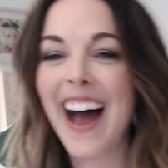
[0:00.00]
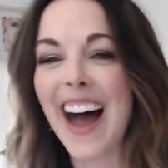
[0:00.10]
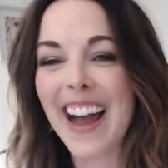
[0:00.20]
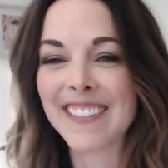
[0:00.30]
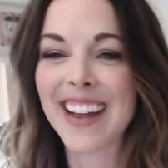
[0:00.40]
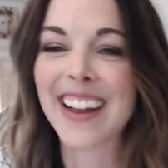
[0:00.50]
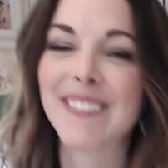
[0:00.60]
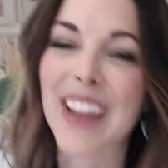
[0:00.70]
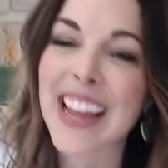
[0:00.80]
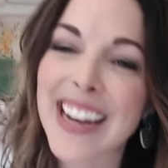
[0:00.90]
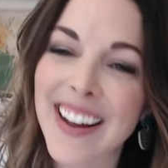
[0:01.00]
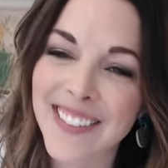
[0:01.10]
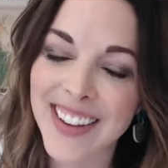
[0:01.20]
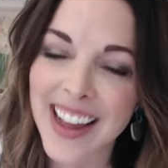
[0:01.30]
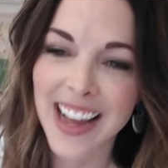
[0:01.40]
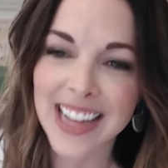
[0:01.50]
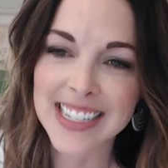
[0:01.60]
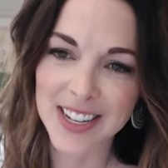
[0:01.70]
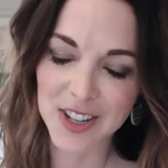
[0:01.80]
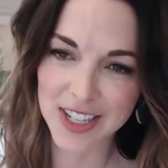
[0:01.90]
I'm not paying enough
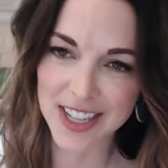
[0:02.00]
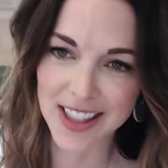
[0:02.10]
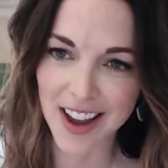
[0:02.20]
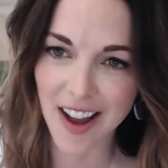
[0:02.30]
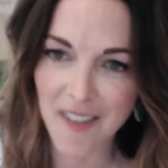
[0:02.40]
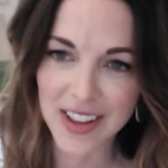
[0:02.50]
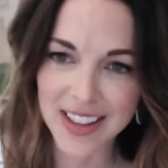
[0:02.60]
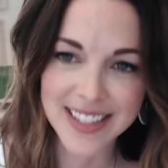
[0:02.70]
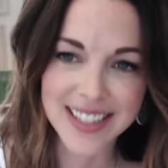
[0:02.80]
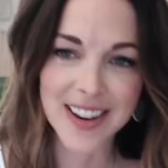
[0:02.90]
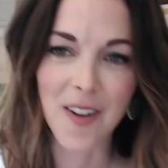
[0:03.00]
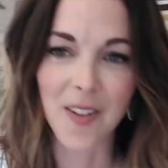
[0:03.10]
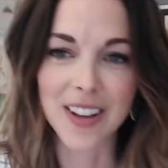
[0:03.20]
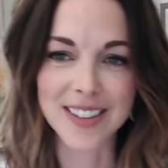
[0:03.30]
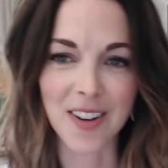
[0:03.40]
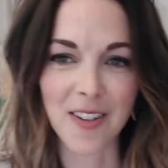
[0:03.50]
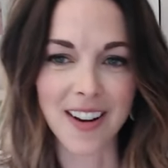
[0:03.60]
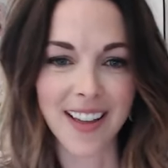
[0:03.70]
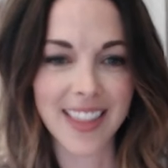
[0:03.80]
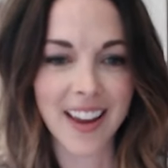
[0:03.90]
attention to the comments to know what's going
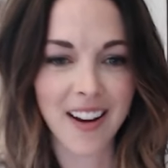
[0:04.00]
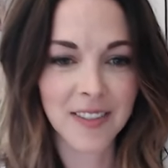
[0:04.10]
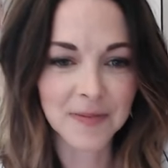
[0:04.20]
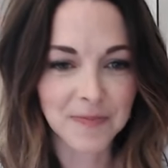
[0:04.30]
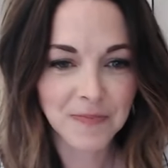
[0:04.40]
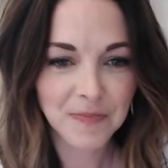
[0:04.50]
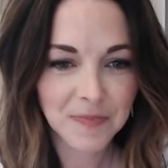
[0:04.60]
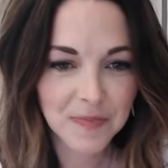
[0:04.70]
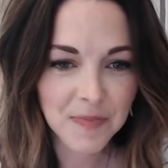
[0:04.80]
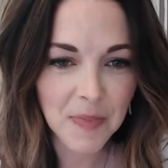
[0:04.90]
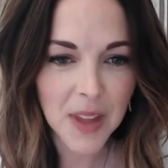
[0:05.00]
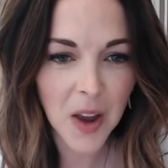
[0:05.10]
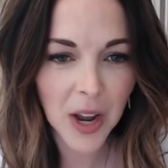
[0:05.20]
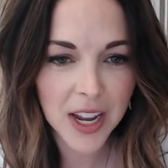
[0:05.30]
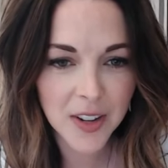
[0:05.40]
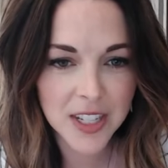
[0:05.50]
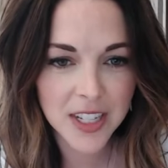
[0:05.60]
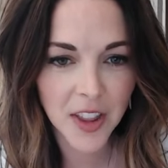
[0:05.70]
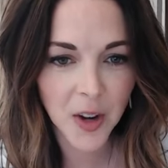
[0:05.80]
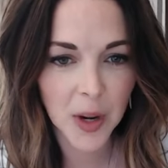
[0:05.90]
on there. Okay, here's
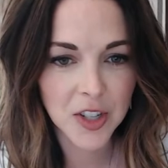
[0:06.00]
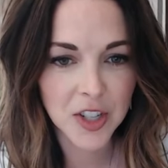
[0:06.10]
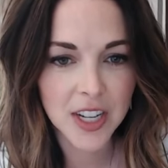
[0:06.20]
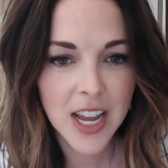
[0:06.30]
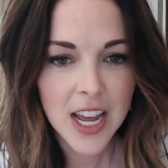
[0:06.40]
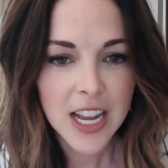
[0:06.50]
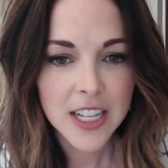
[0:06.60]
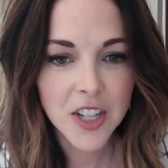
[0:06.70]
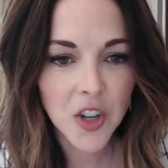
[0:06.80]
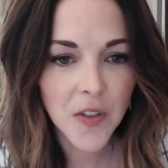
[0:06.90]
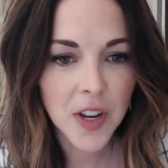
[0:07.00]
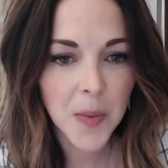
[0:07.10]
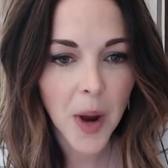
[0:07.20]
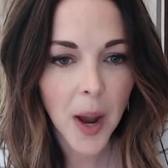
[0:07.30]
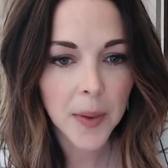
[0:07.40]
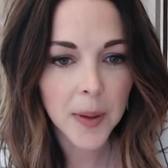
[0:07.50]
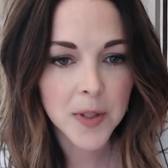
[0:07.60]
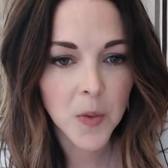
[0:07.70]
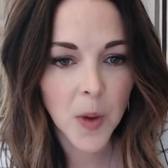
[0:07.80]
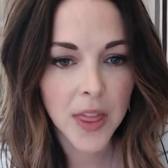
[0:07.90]
another question. Did you have any
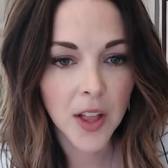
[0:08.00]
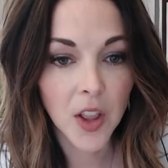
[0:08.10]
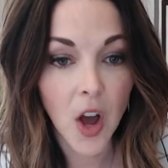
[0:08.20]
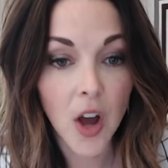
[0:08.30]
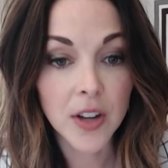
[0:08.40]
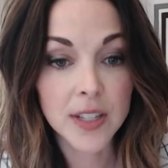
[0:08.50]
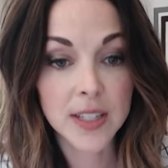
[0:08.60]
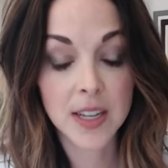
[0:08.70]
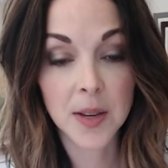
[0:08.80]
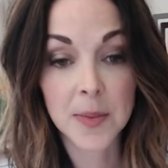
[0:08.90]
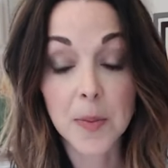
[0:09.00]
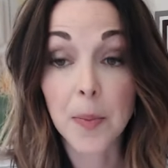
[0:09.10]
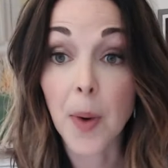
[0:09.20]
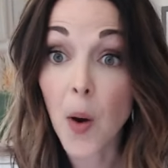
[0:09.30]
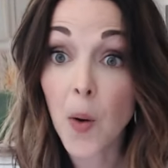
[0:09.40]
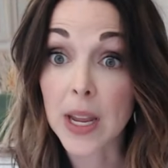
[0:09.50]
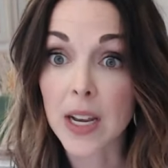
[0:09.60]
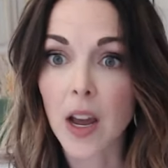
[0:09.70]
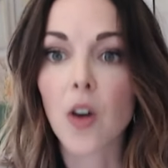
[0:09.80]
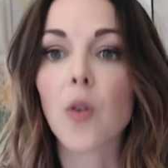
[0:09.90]
problems with the long seams
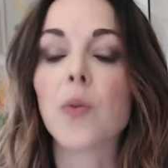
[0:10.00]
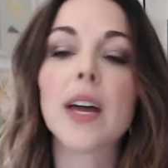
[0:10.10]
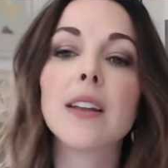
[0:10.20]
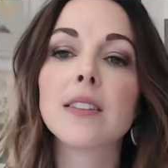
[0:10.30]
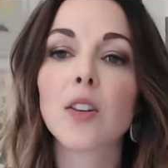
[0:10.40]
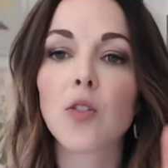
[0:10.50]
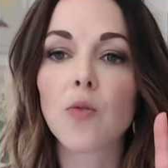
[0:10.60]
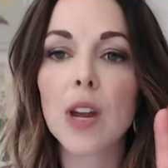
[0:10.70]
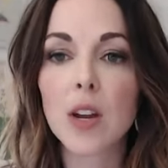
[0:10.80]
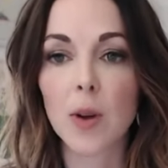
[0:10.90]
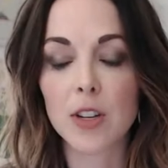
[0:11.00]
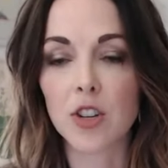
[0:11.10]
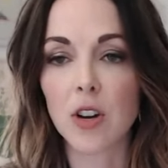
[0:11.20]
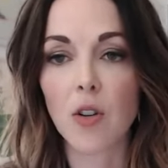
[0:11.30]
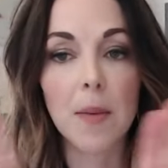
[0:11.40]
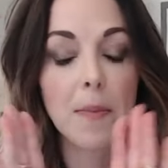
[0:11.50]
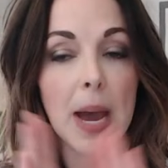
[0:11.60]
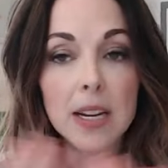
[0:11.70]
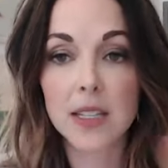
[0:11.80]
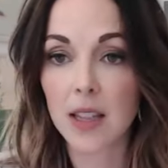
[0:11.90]
bowing? Oh, that is a great question. Okay,
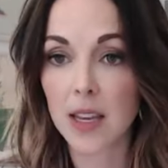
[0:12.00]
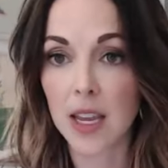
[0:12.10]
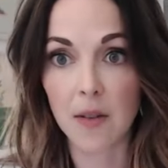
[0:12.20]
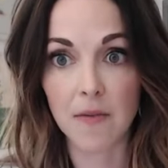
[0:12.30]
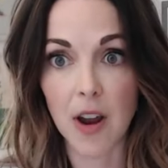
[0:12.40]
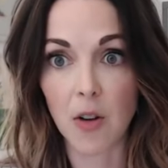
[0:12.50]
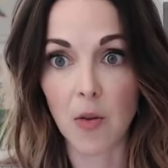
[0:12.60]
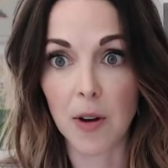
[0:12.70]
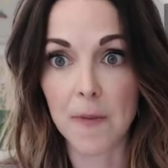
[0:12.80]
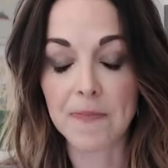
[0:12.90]
back to the campfire quilt.